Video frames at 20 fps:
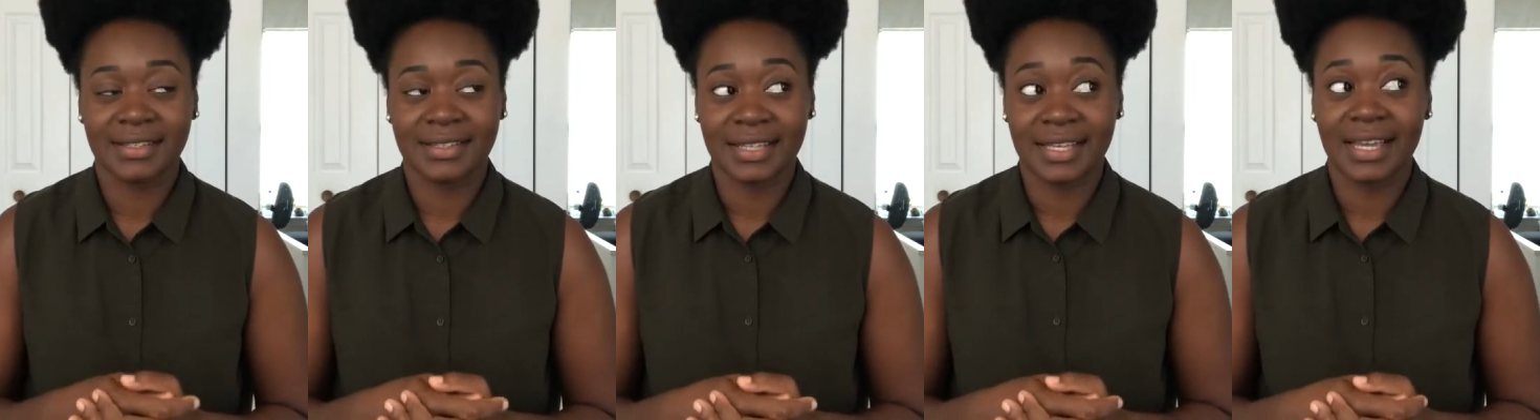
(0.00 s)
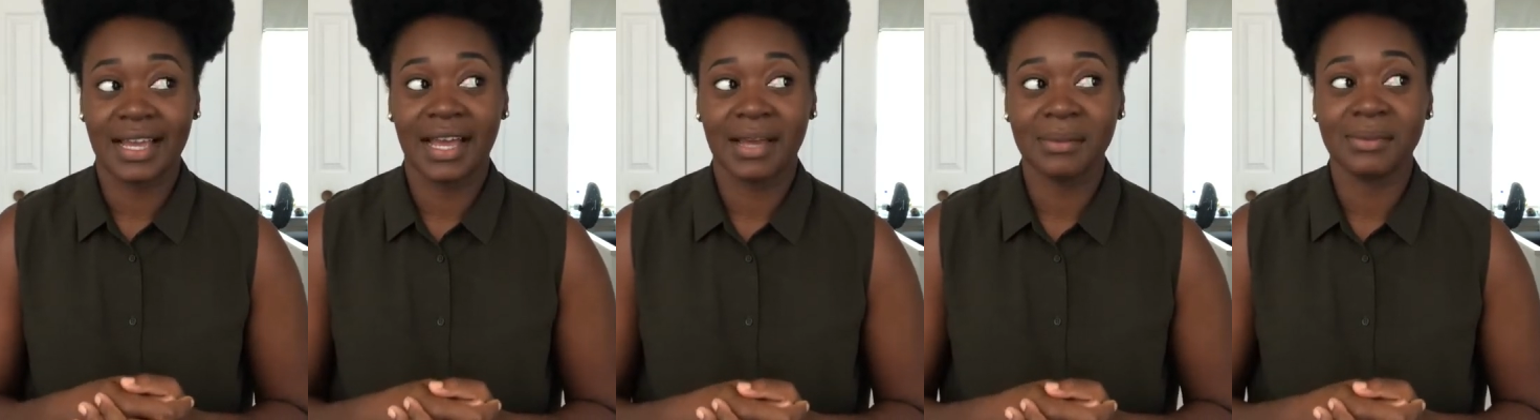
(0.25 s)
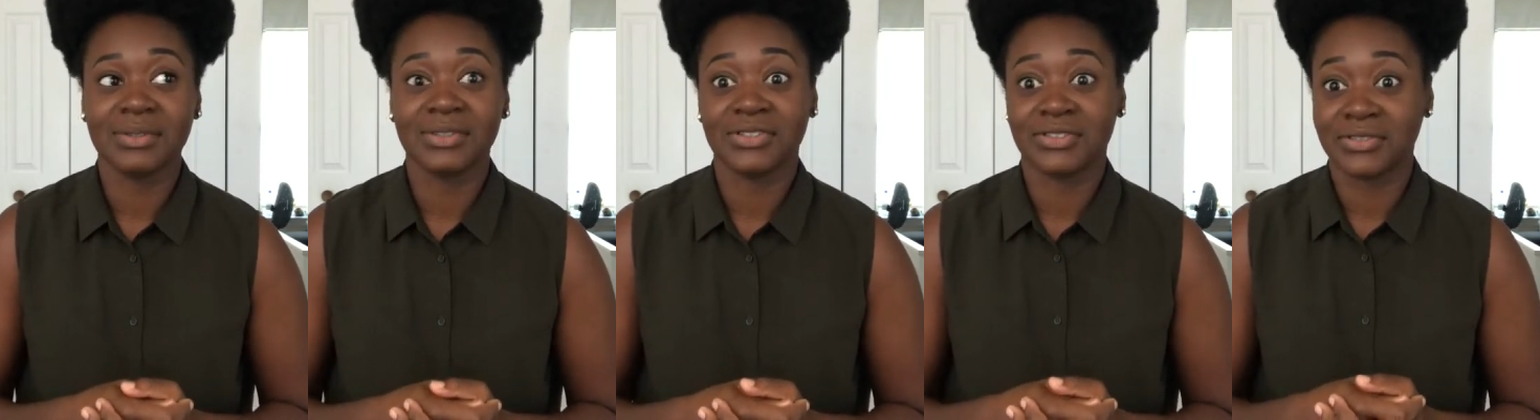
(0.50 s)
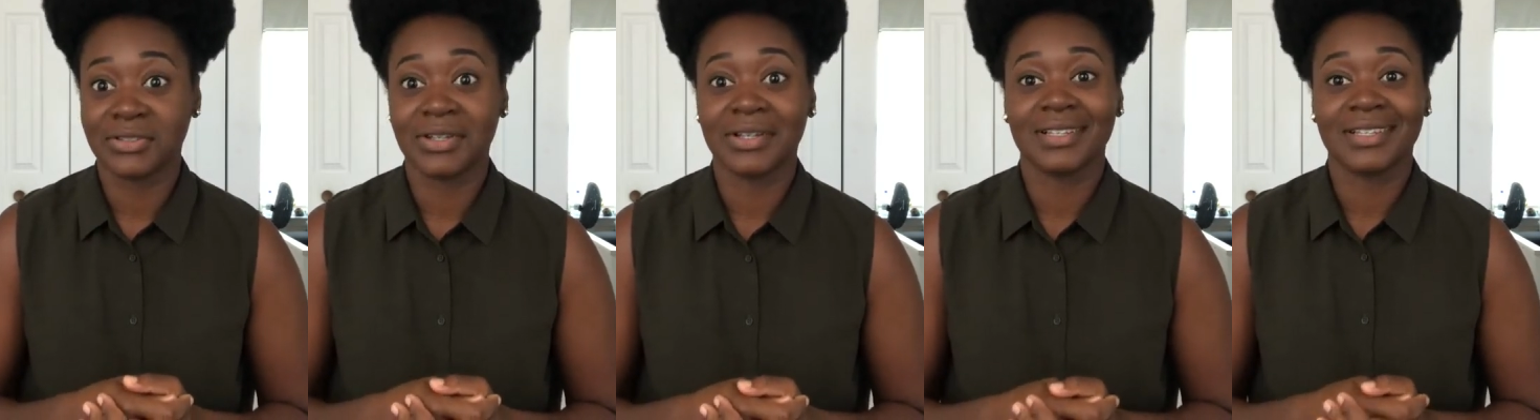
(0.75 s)

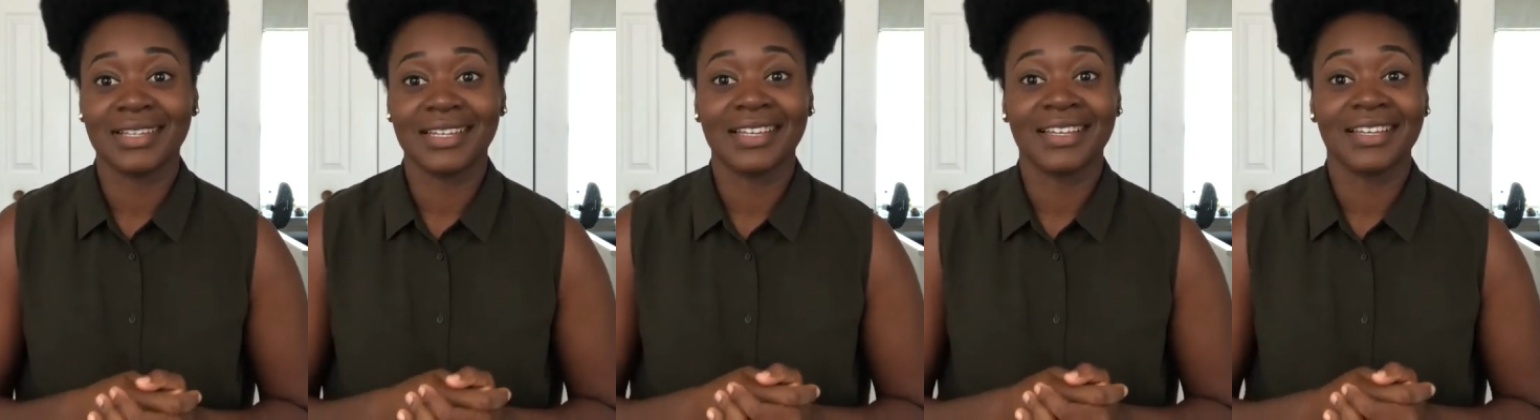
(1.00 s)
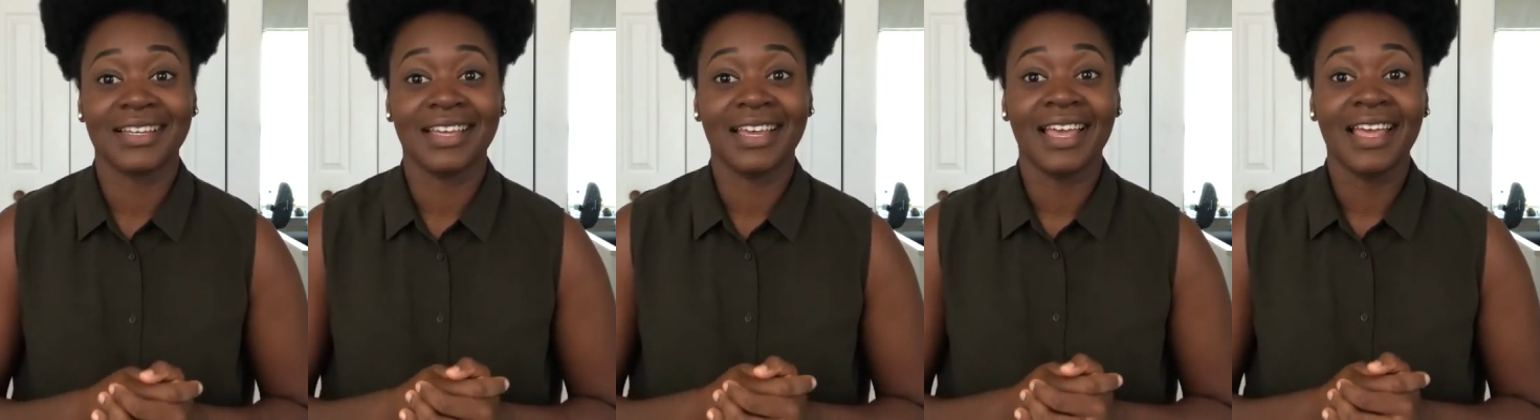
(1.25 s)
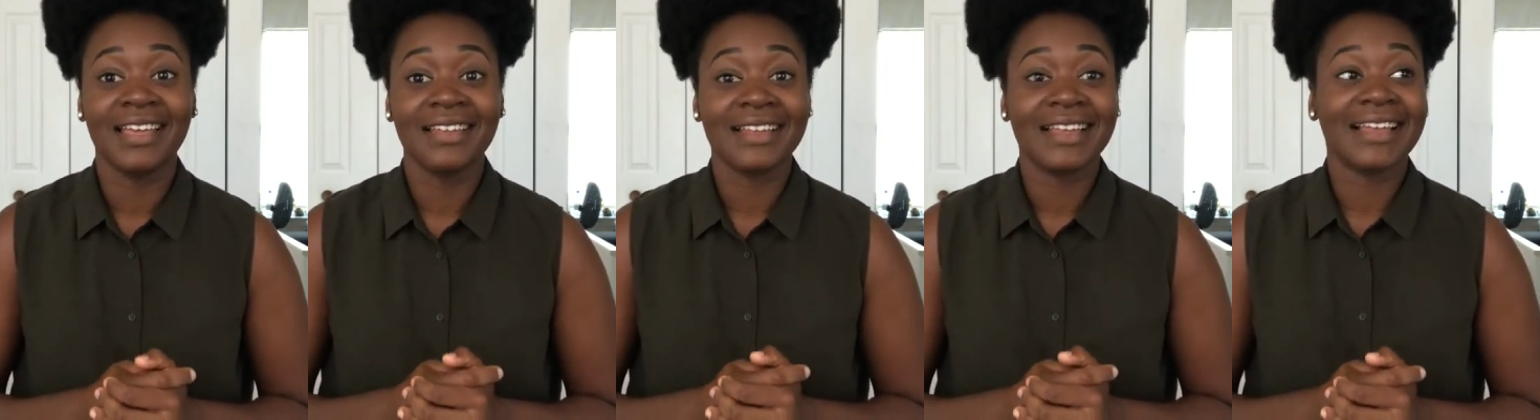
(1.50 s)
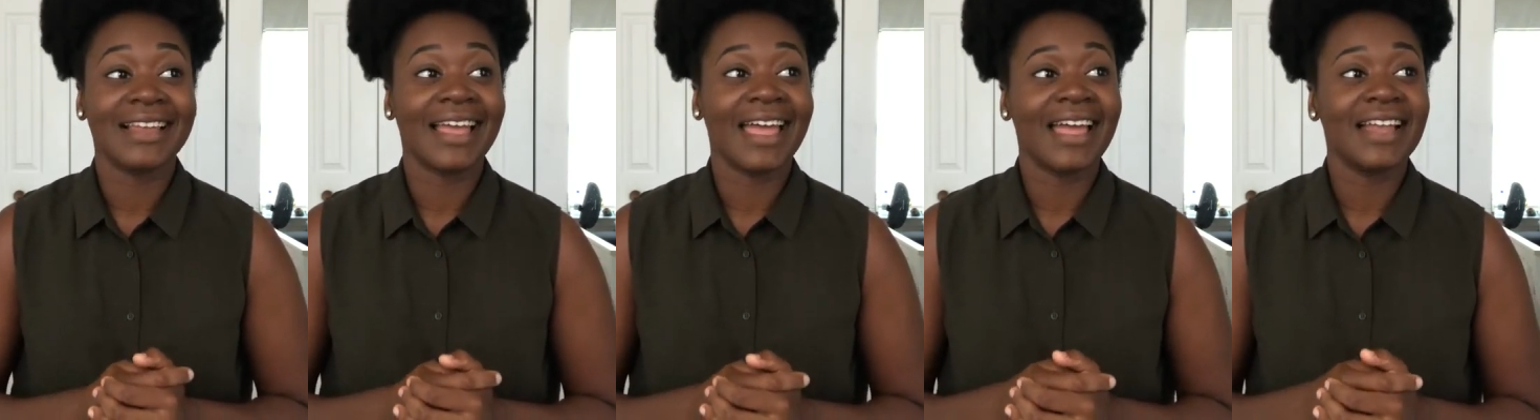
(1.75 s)

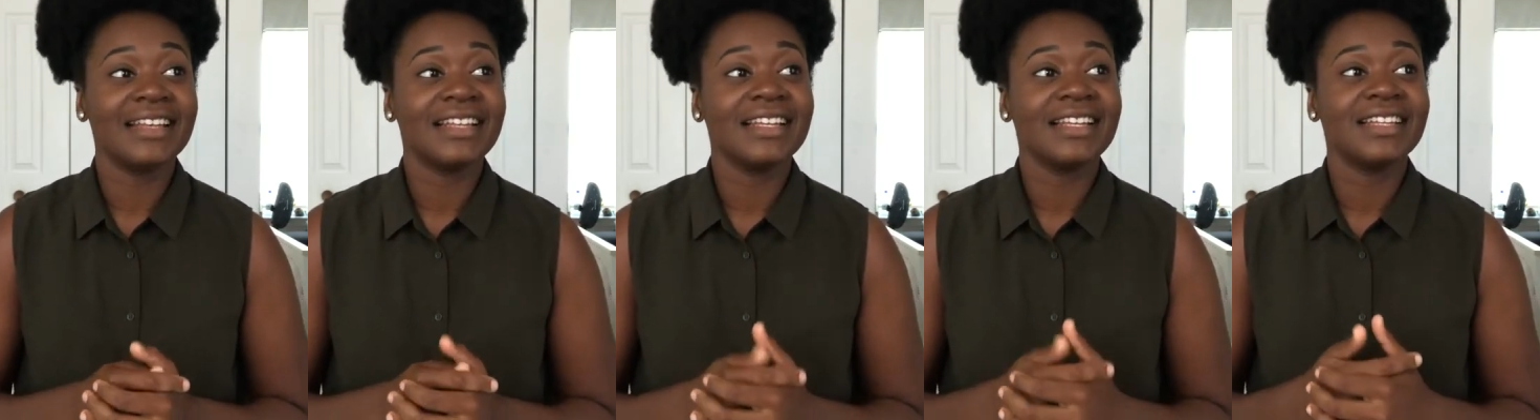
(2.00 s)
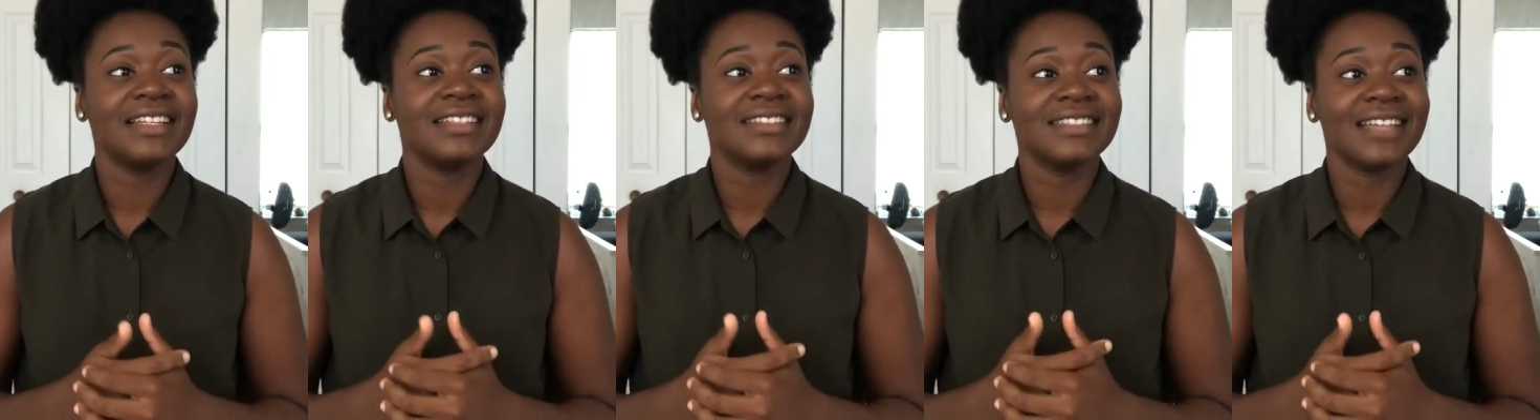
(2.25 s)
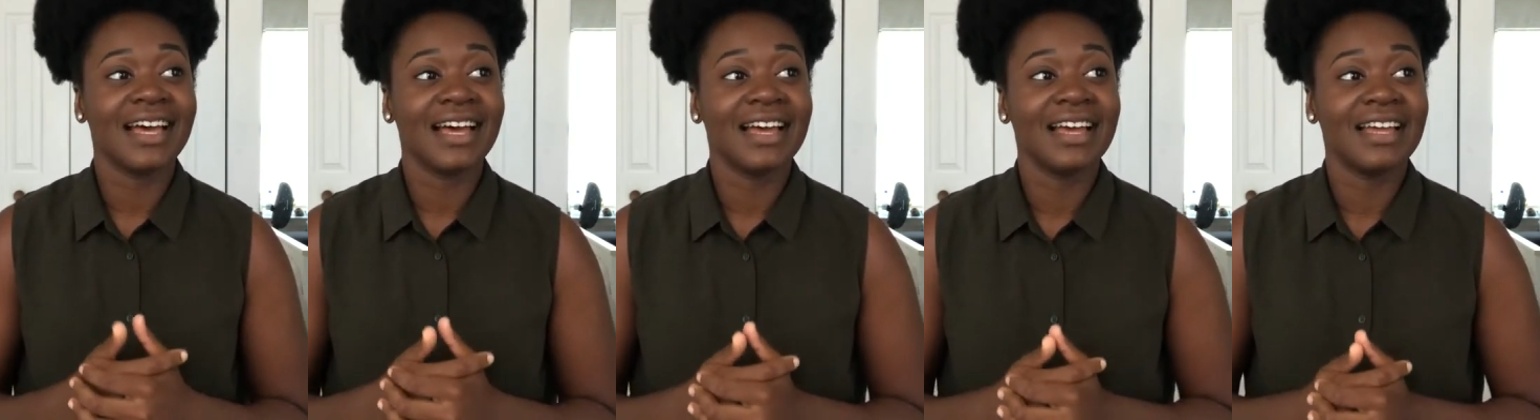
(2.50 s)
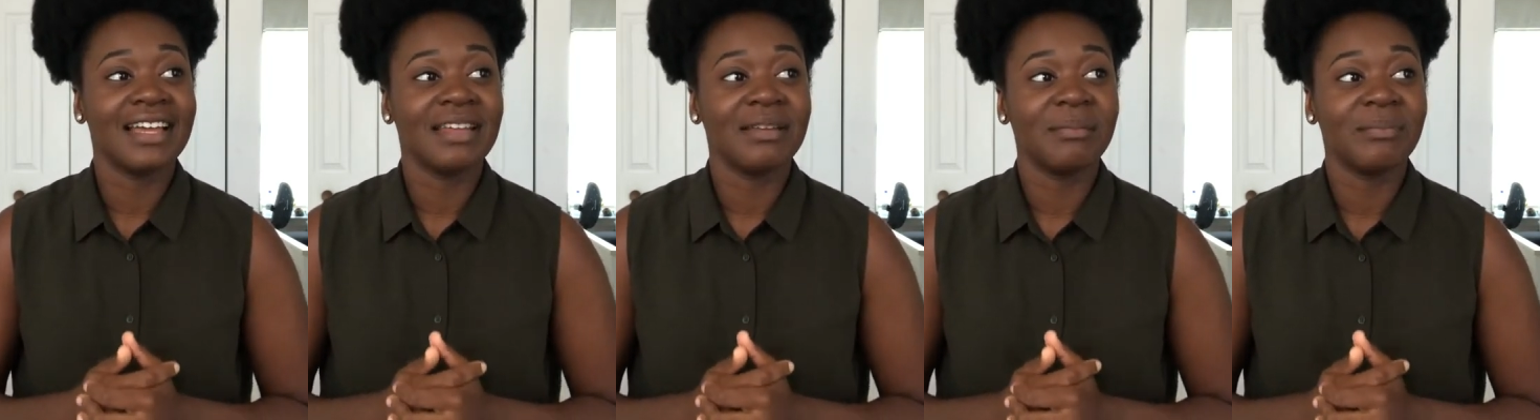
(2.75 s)
Like, any
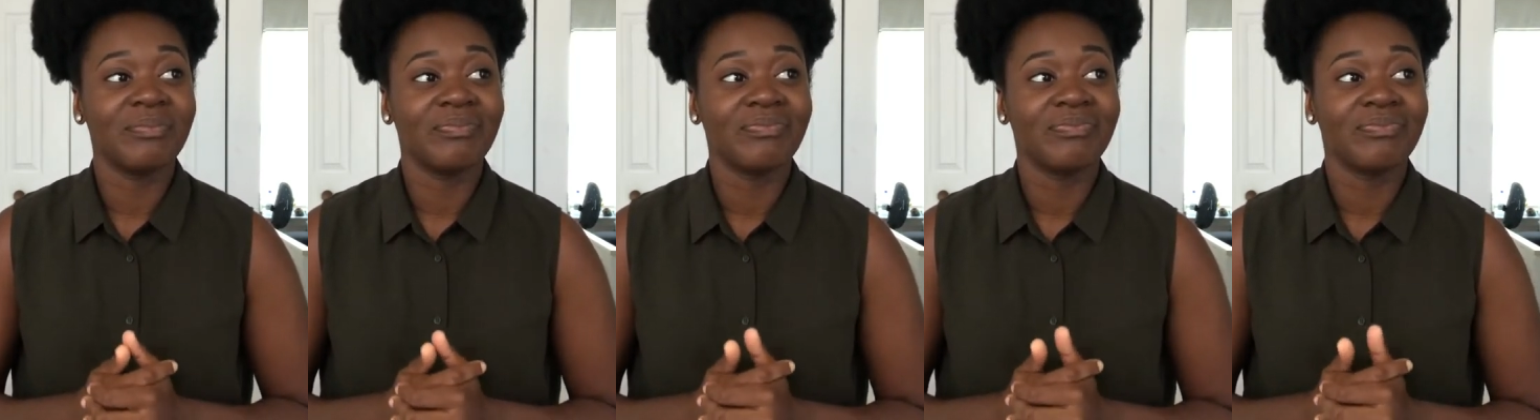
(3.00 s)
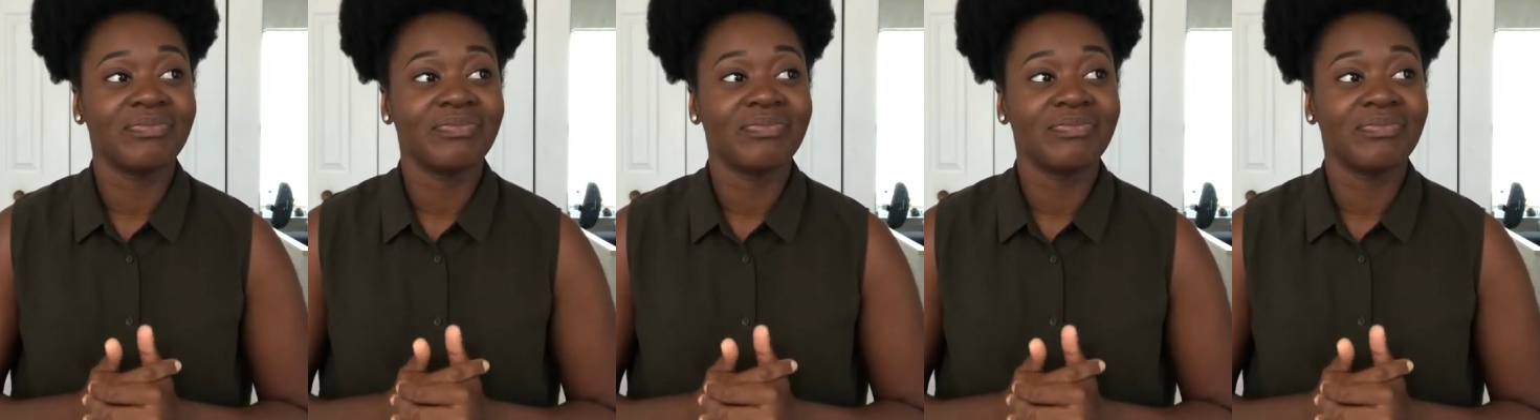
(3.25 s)
time